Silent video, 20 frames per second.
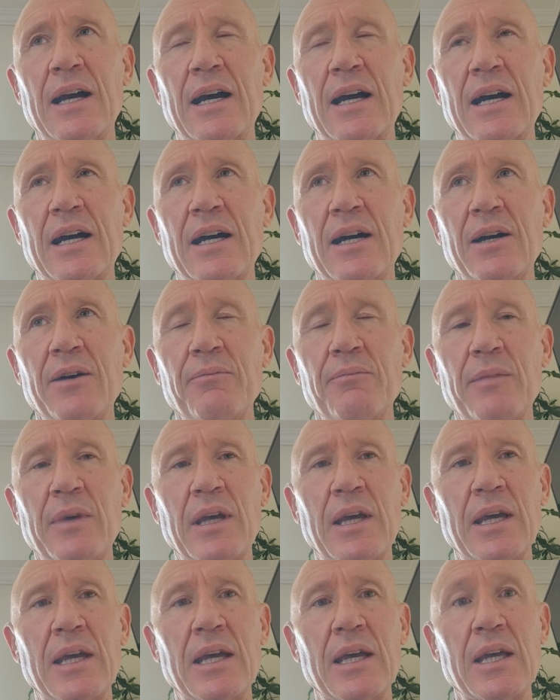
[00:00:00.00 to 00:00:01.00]

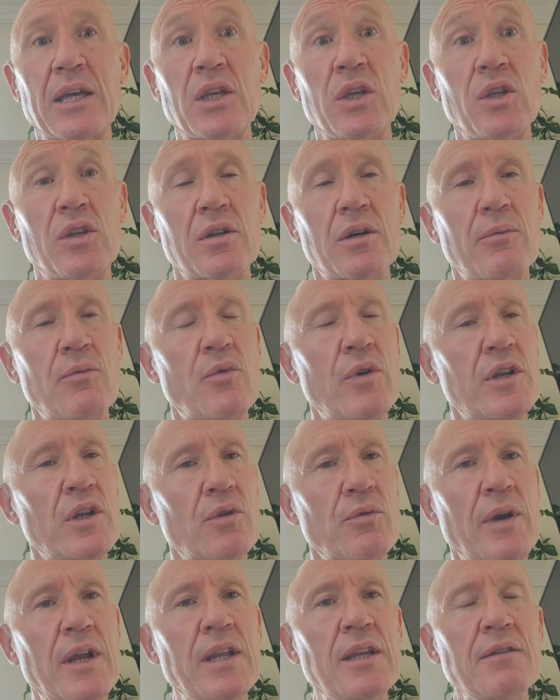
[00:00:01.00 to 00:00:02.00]
You tell me when you're
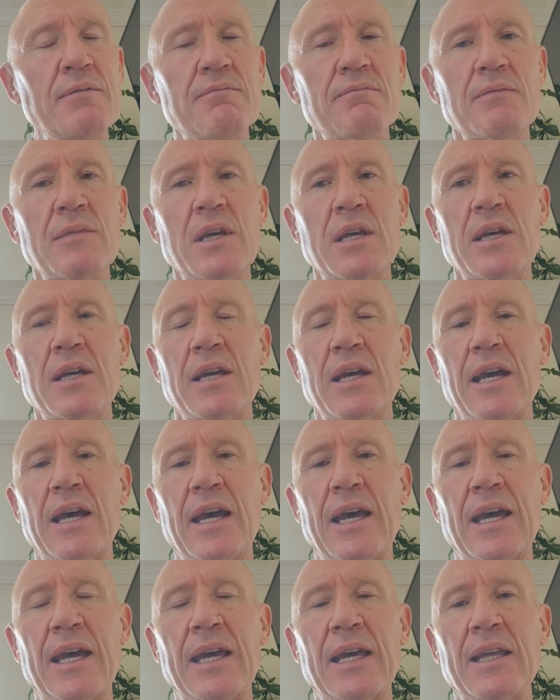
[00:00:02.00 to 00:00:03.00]
ready,
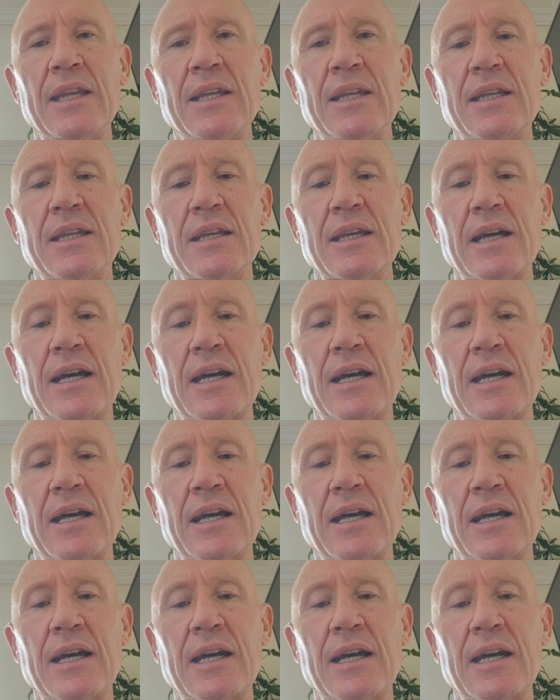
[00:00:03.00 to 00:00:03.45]
and